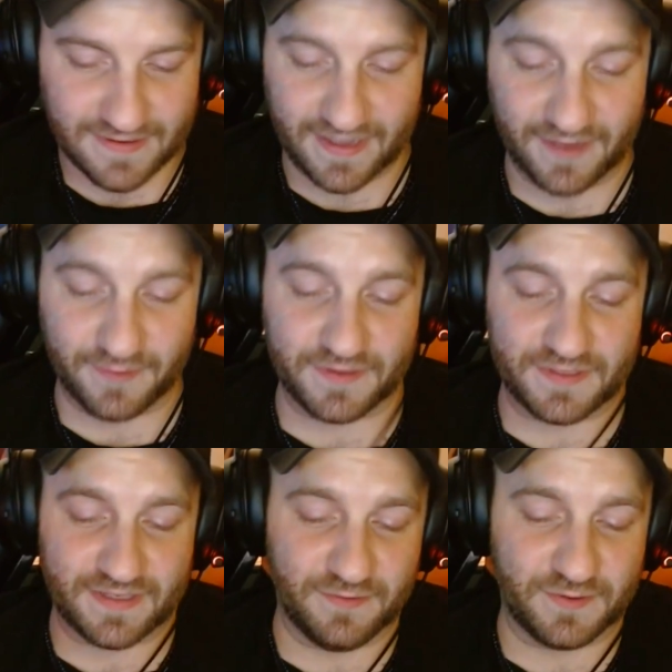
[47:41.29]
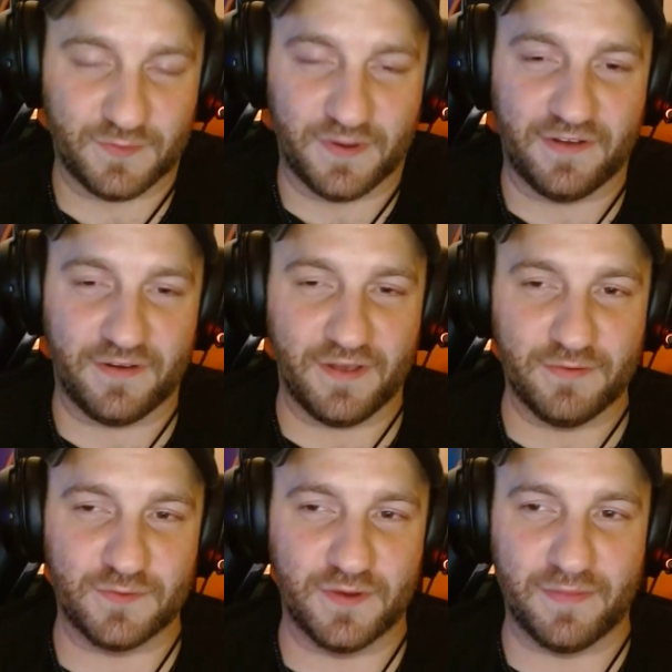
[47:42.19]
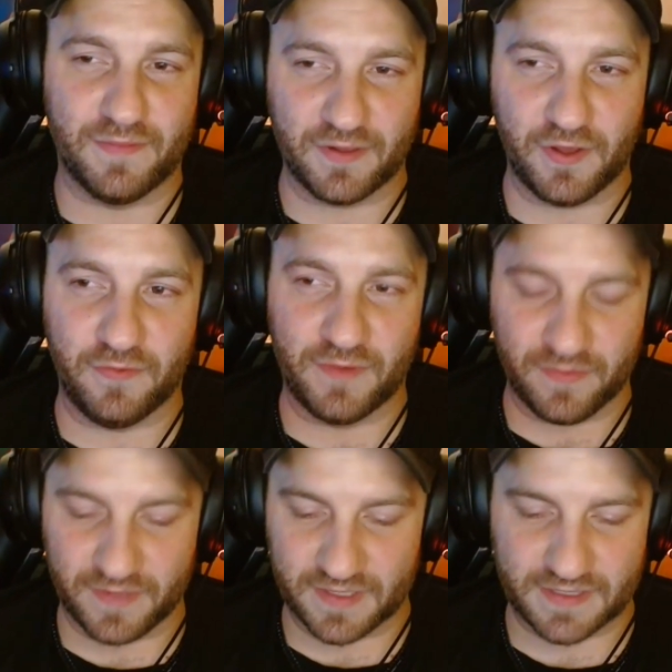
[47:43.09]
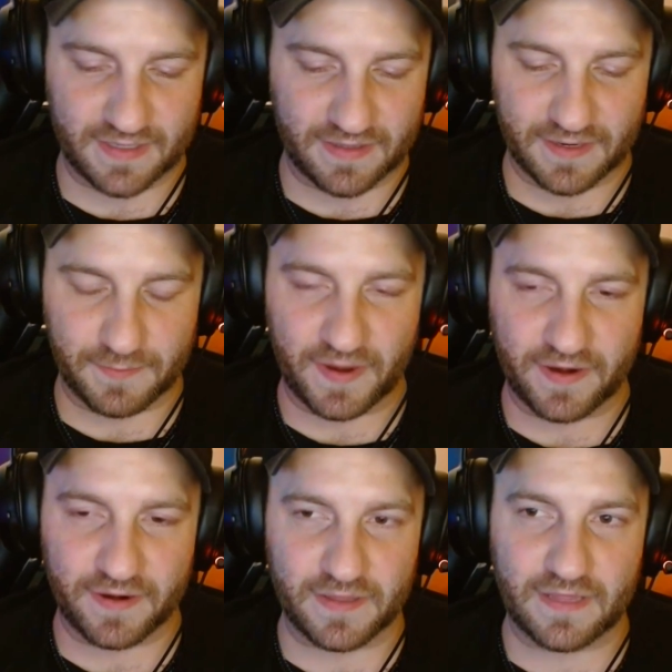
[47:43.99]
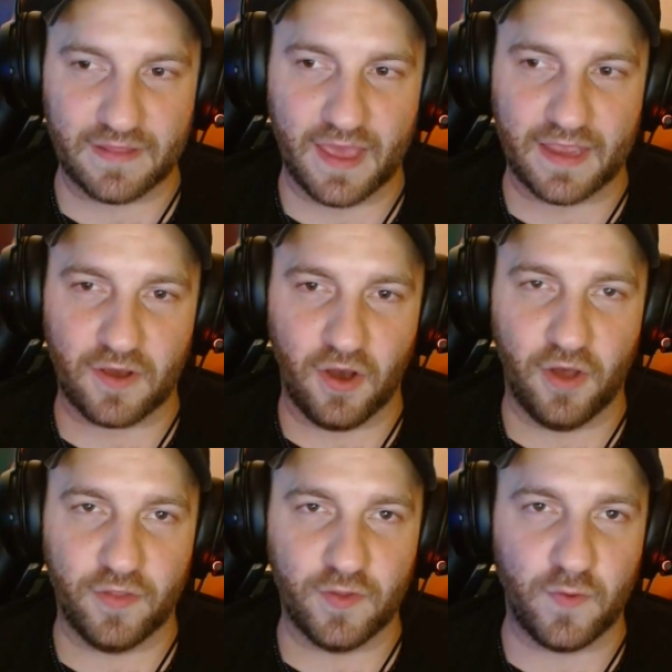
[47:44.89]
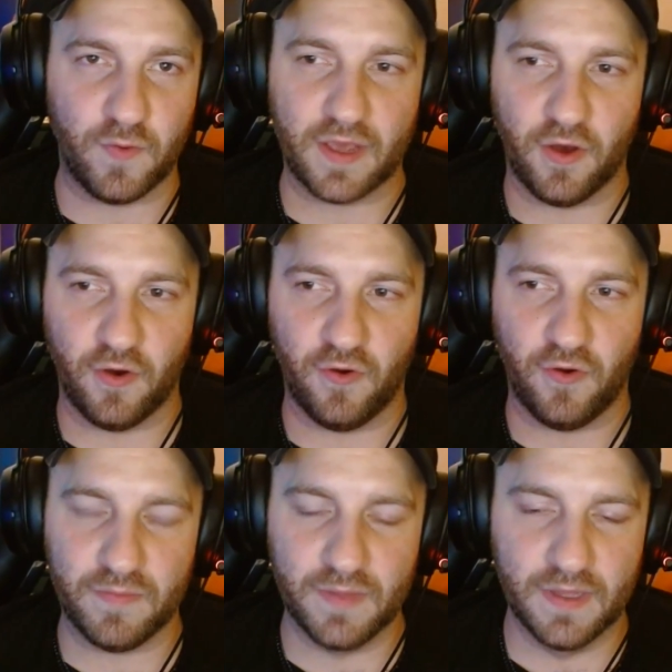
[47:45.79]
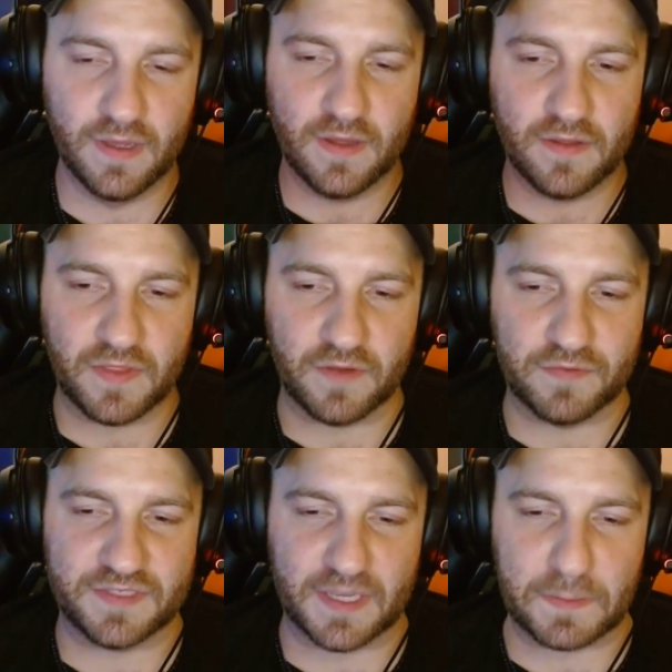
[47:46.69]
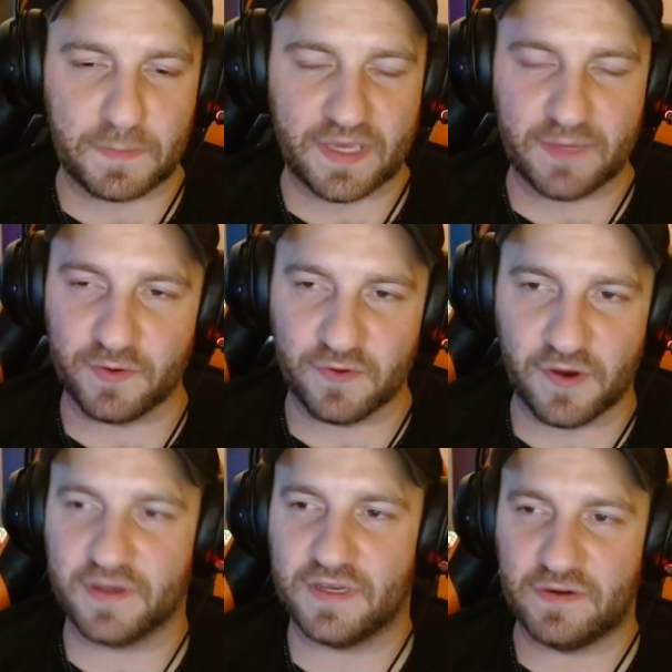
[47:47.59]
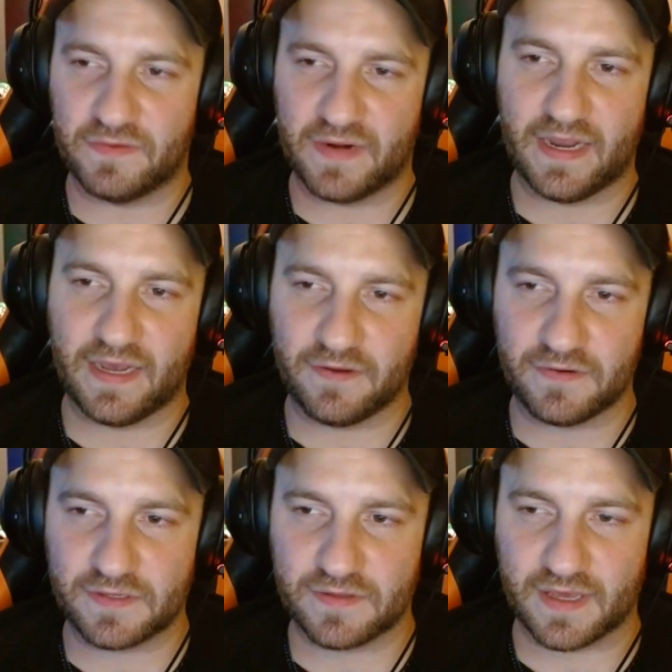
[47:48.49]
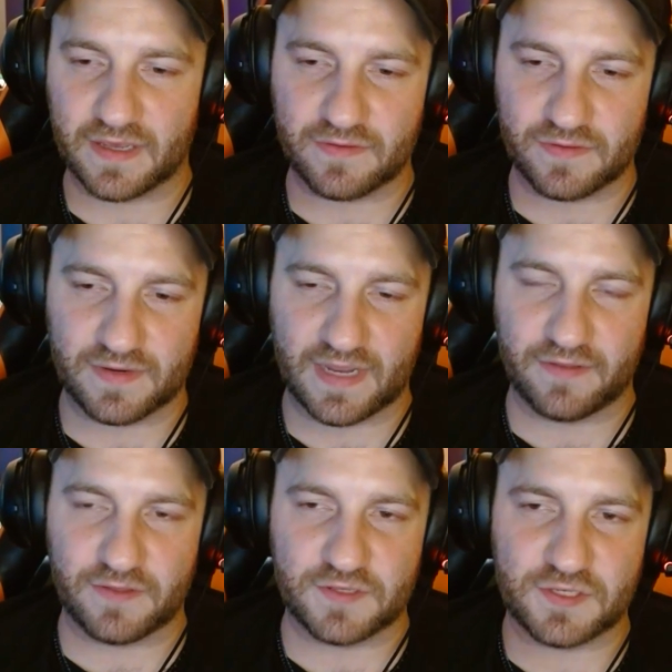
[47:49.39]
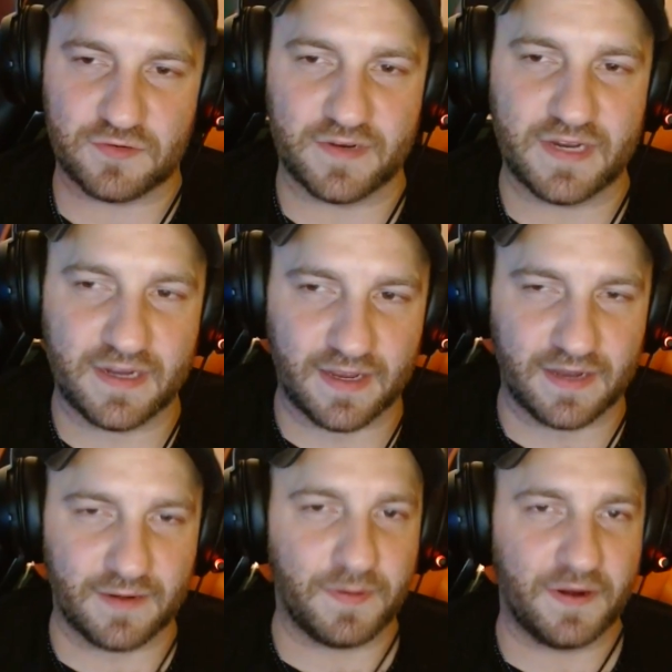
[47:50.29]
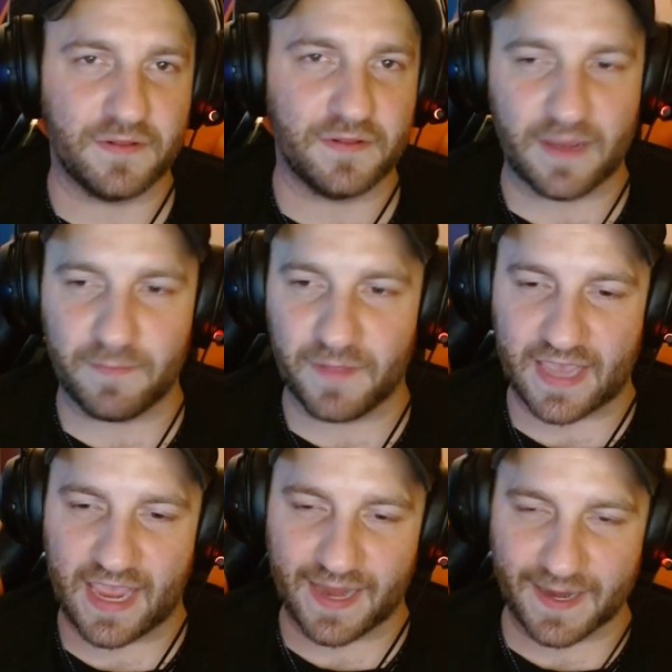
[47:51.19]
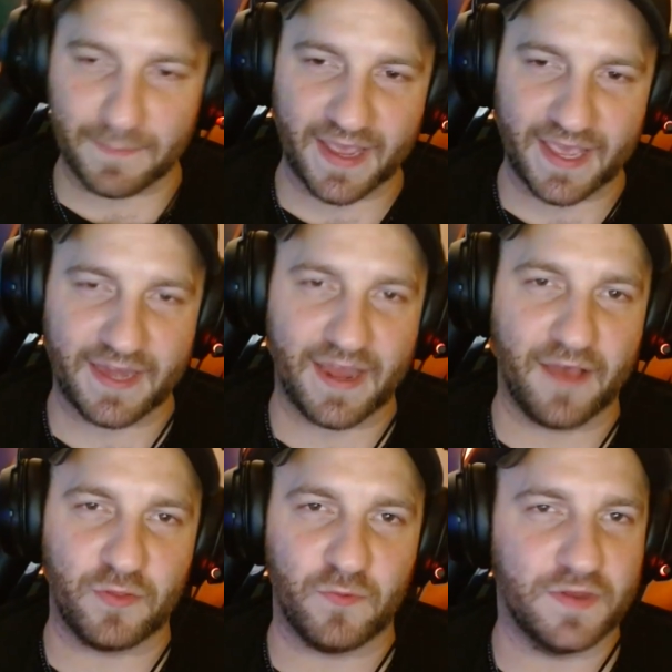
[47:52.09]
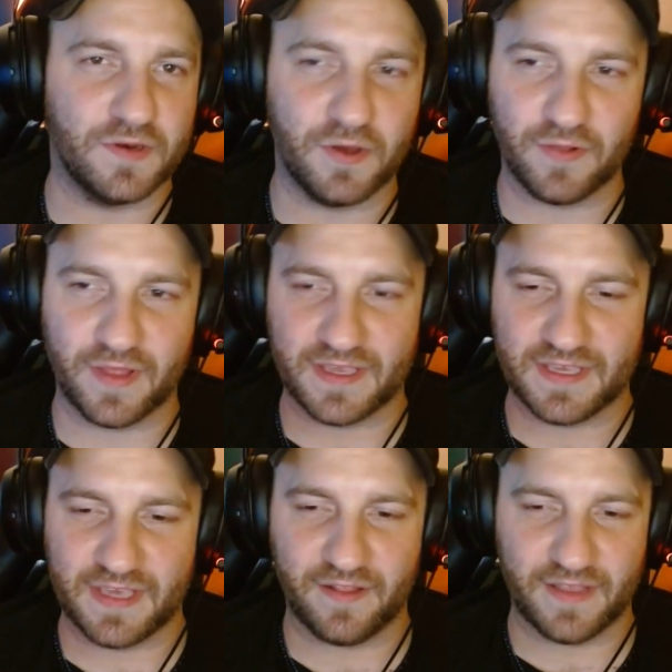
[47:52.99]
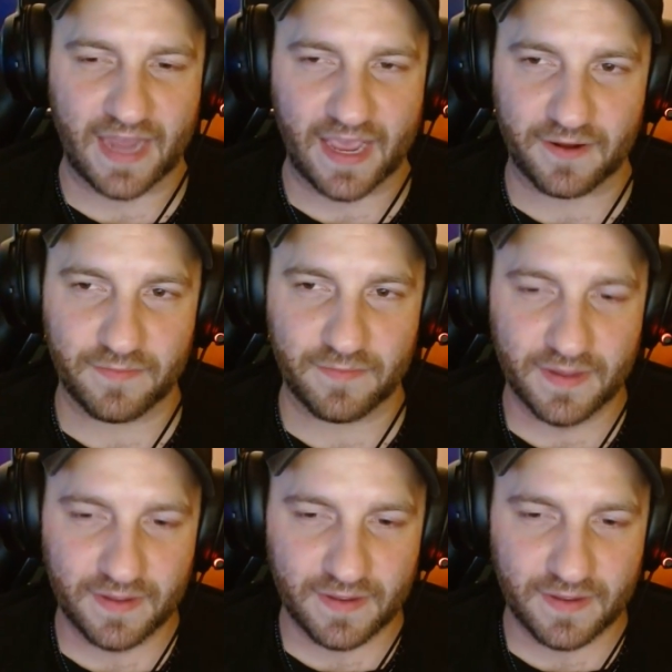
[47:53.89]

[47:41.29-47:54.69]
it was one of my low moments. And then apparently, like on the way home, there was like people walking around like down the street, and apparently I'm like hanging my head out the window, like yelling at them.